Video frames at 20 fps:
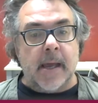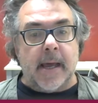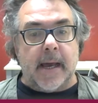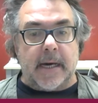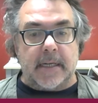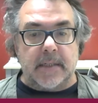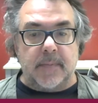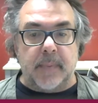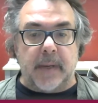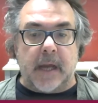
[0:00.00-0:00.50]

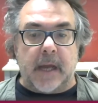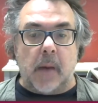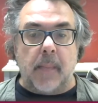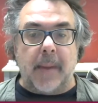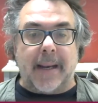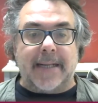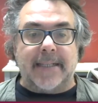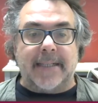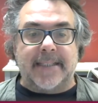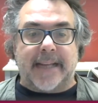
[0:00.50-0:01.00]
has become an
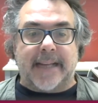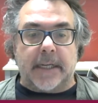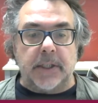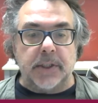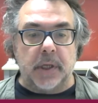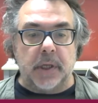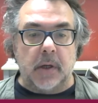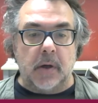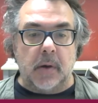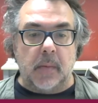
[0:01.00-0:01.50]

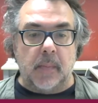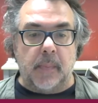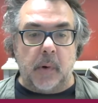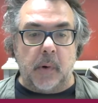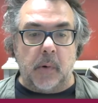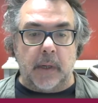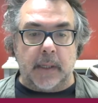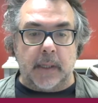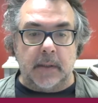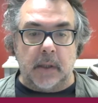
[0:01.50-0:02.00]
essential
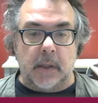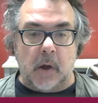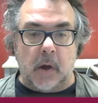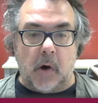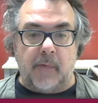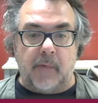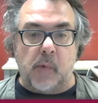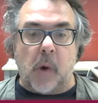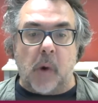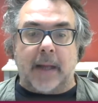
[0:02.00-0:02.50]
component
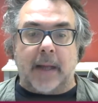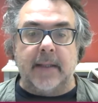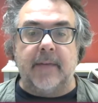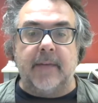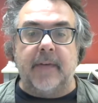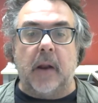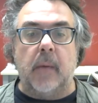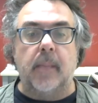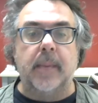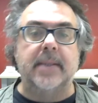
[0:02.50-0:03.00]
of wine
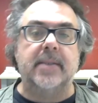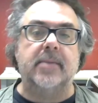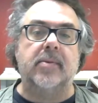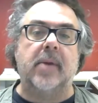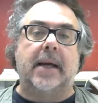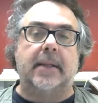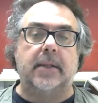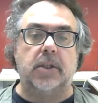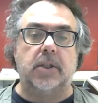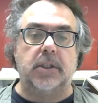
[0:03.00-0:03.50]
development
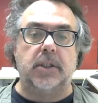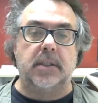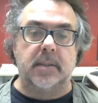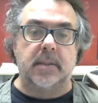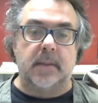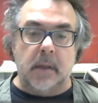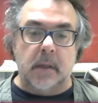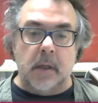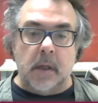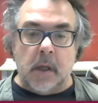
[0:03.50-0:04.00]

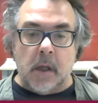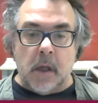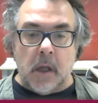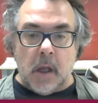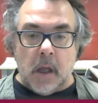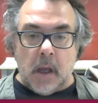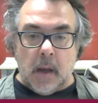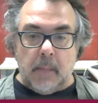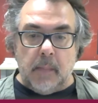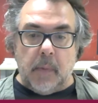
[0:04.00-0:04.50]
strategies,
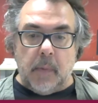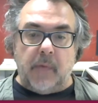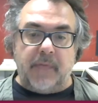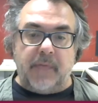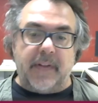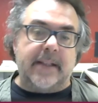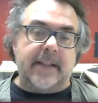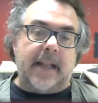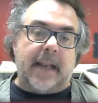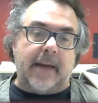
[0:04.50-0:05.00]
both
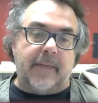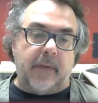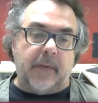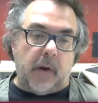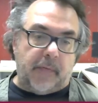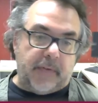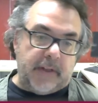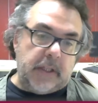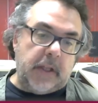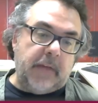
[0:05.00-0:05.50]
at the level
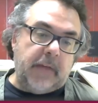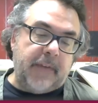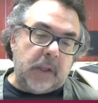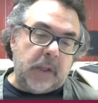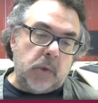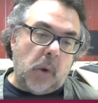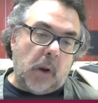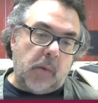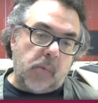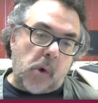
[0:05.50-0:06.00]
of
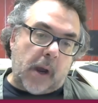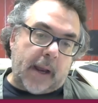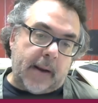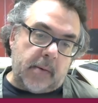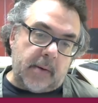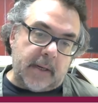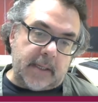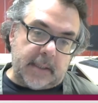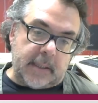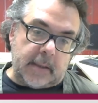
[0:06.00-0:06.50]
individual
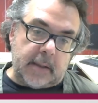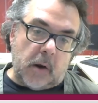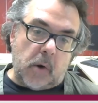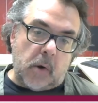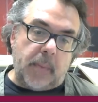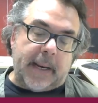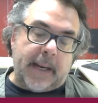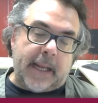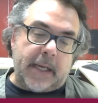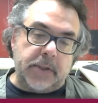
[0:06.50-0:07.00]
wineries and
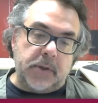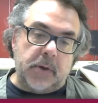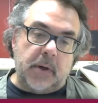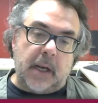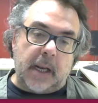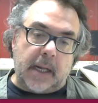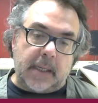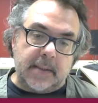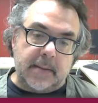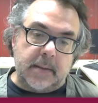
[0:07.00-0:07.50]
denomination
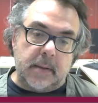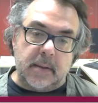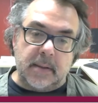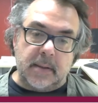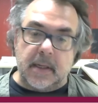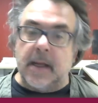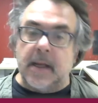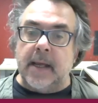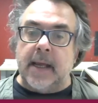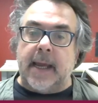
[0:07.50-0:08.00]

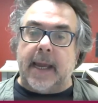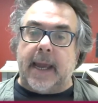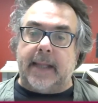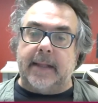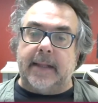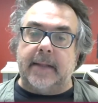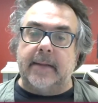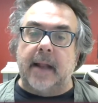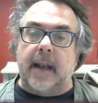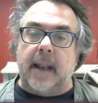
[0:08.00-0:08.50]
clusters and
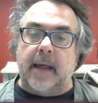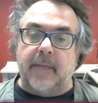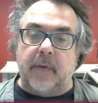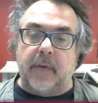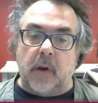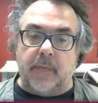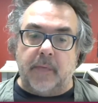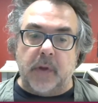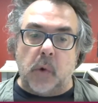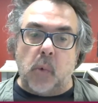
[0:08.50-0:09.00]
at the
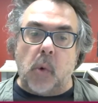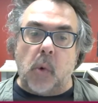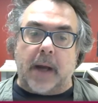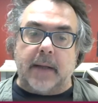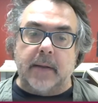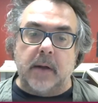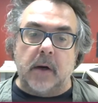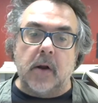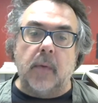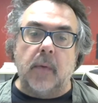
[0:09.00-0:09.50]
level of the
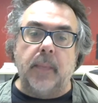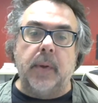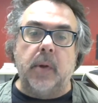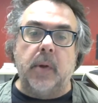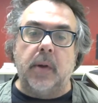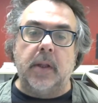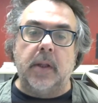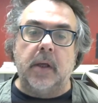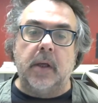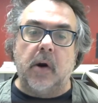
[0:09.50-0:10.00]
wider
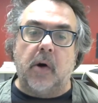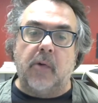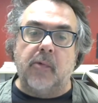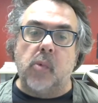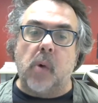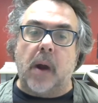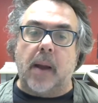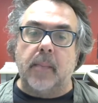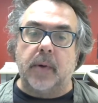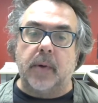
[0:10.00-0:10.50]
community of
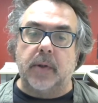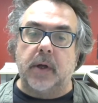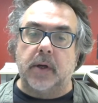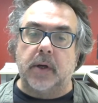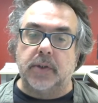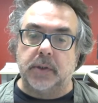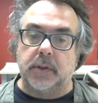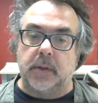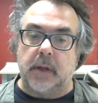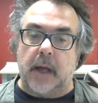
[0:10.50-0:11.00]
wine
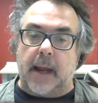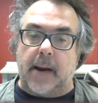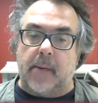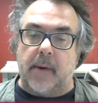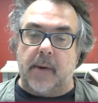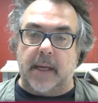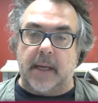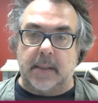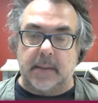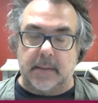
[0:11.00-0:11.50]
production
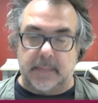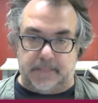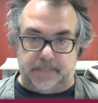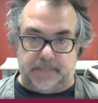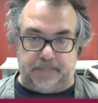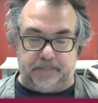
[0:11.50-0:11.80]
areas.